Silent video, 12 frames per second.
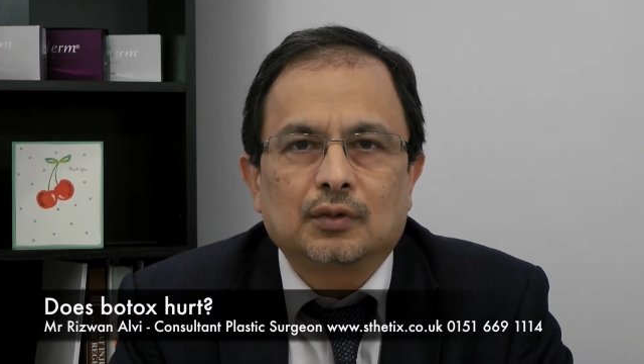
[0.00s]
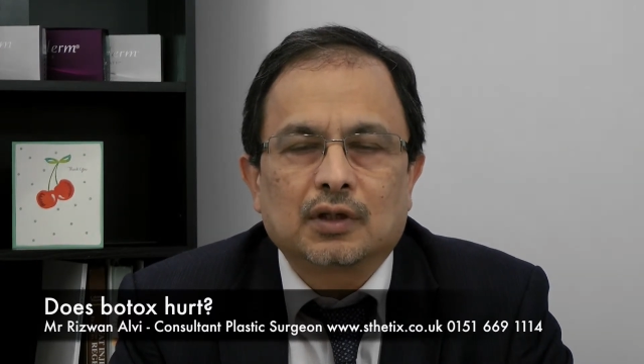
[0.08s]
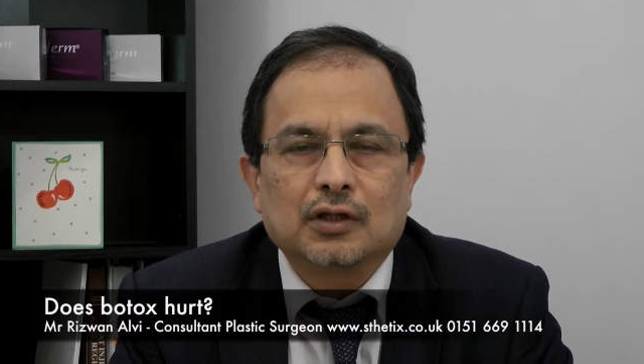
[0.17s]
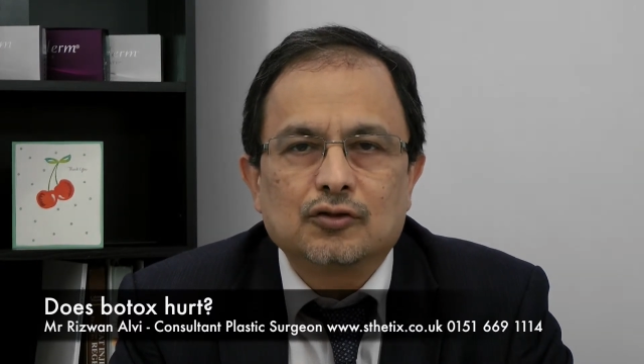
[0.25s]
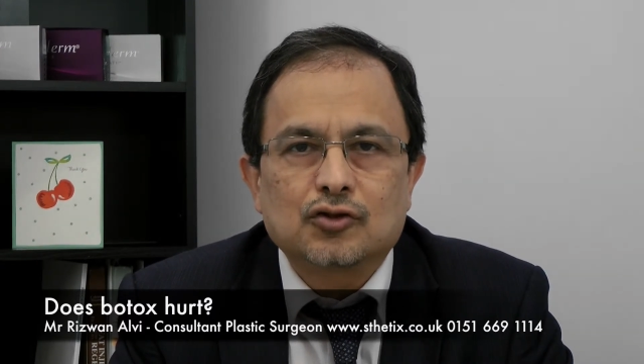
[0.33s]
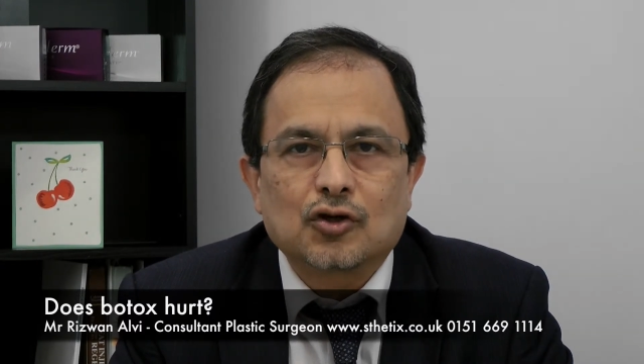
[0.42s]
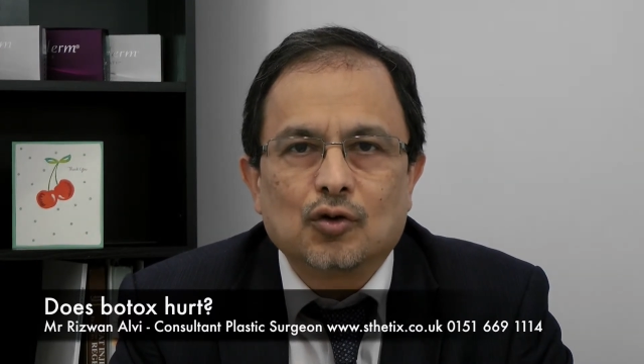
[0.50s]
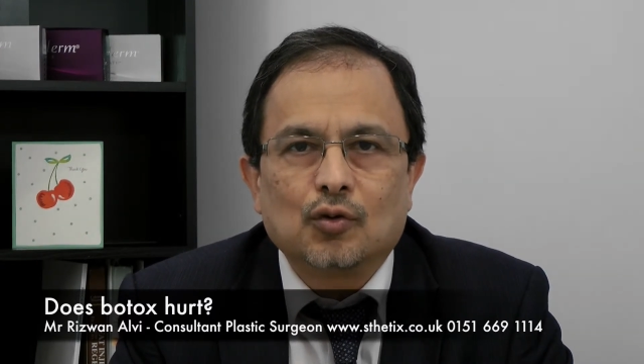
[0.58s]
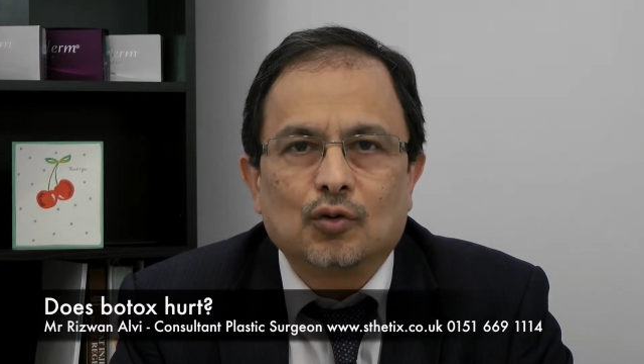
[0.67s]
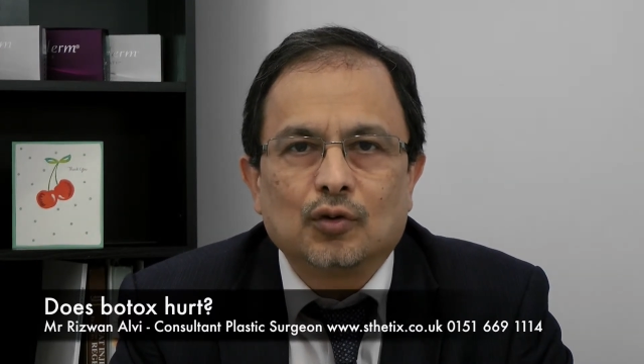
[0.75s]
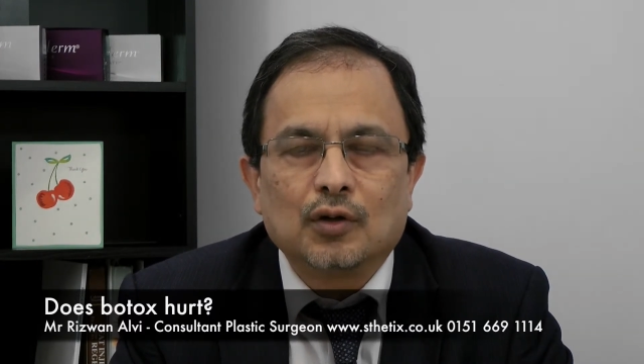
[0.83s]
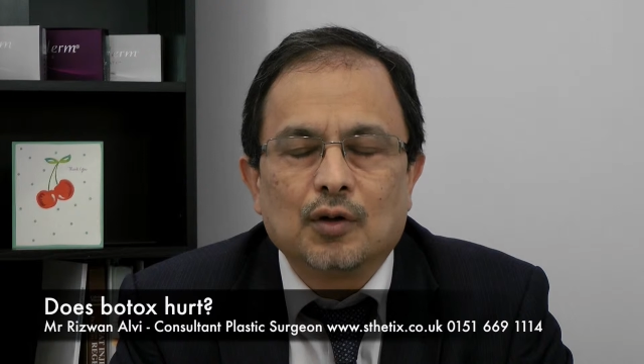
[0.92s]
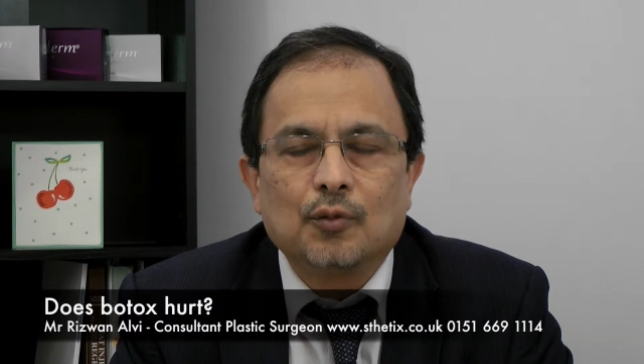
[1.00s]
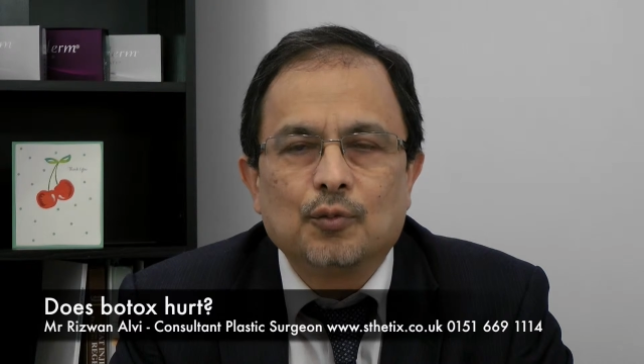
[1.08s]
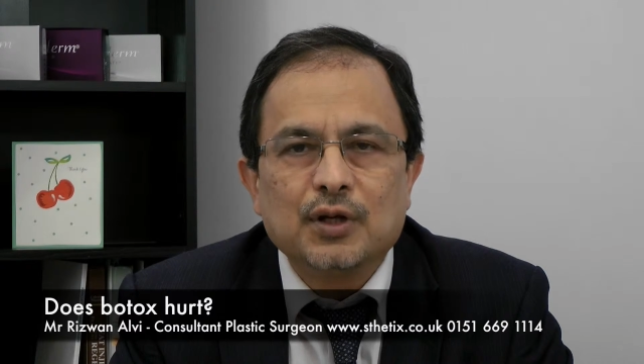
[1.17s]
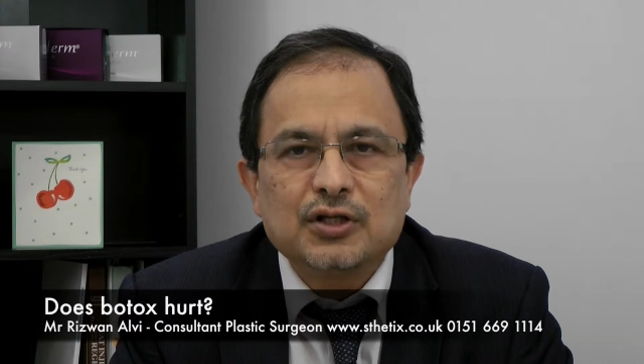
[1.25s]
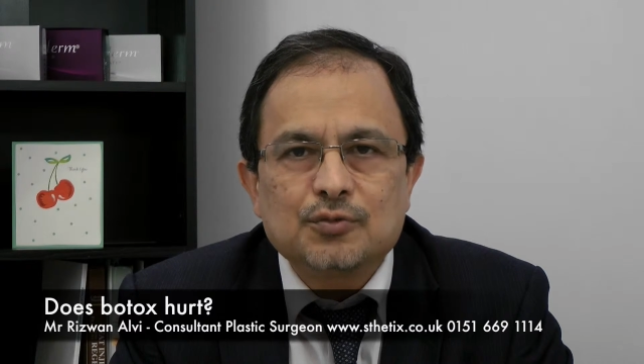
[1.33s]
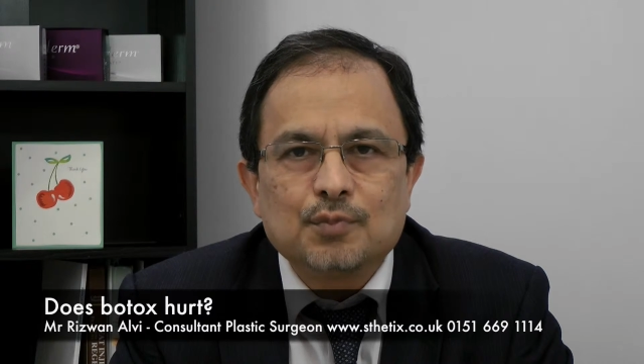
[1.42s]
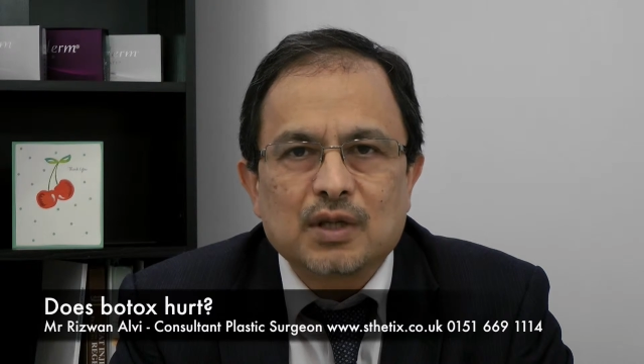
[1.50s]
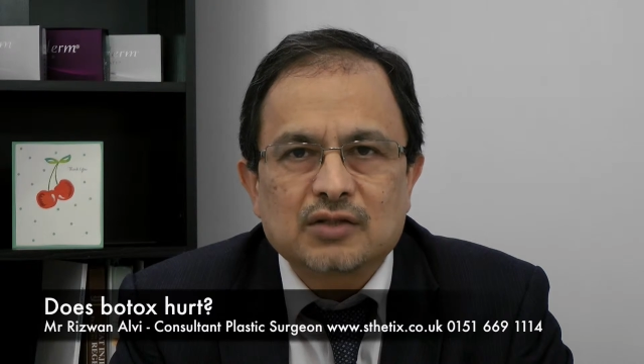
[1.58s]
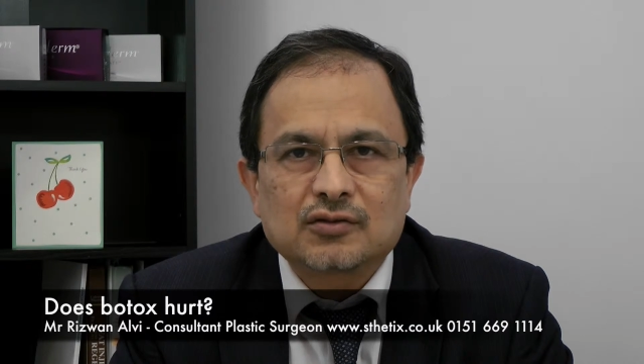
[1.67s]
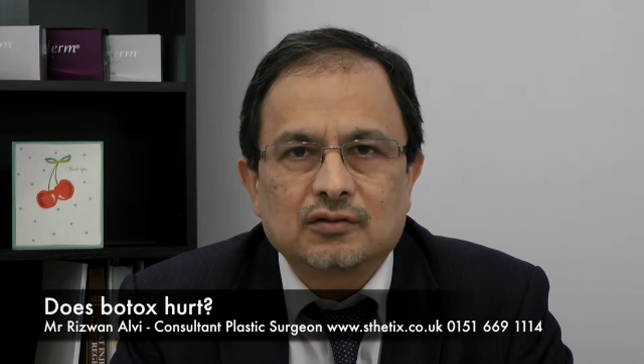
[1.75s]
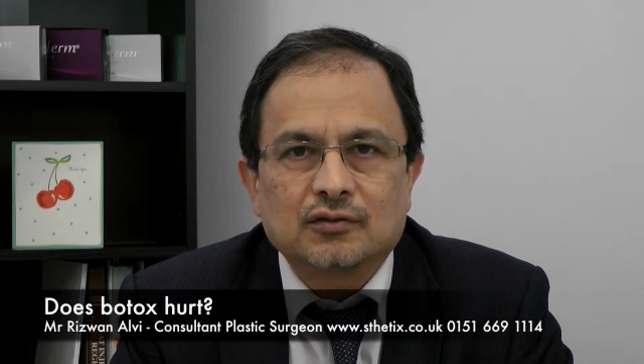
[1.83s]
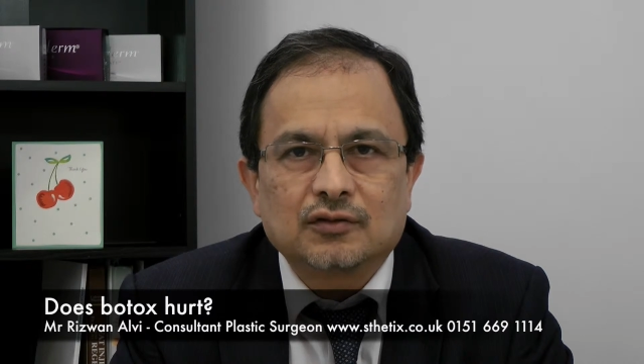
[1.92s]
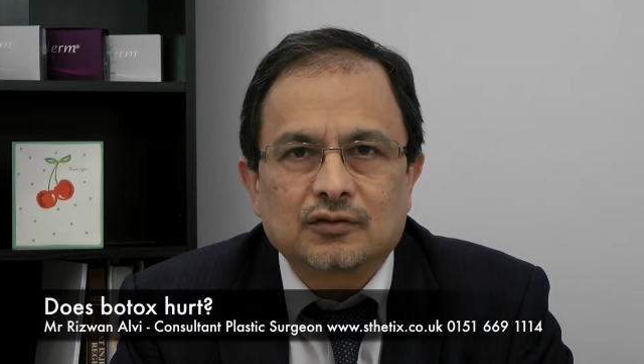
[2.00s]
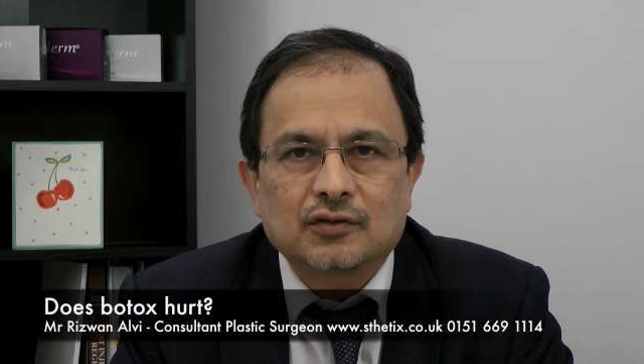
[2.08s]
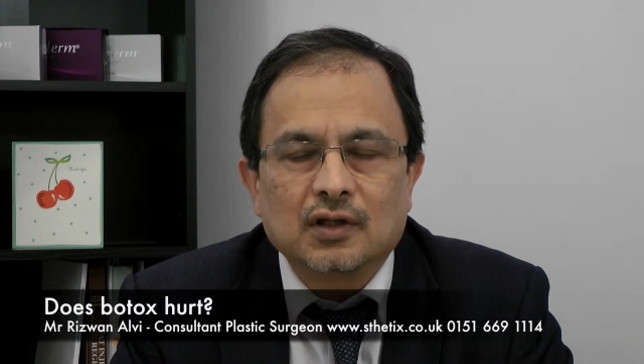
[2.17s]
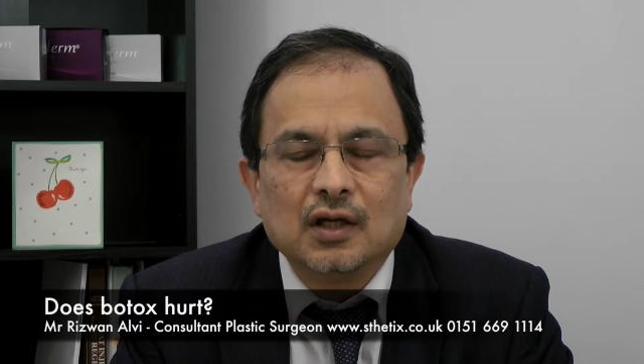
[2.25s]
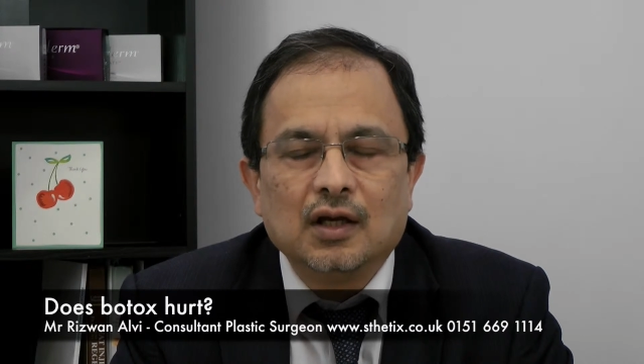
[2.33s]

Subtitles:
control which muscles